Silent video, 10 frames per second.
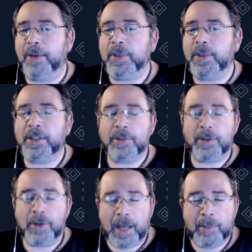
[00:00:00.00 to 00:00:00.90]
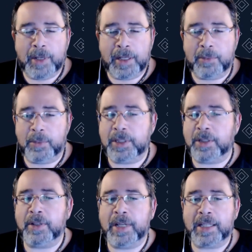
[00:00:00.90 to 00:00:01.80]
And we don't know how many, we
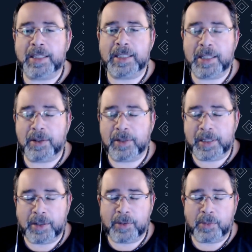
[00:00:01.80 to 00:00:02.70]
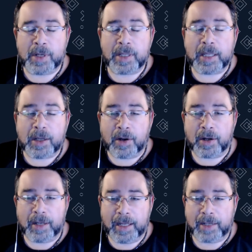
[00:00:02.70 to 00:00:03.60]
don't necessarily know where they
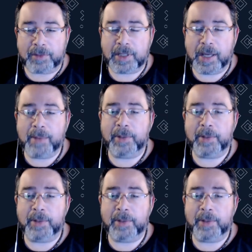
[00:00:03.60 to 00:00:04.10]
are ahead of time.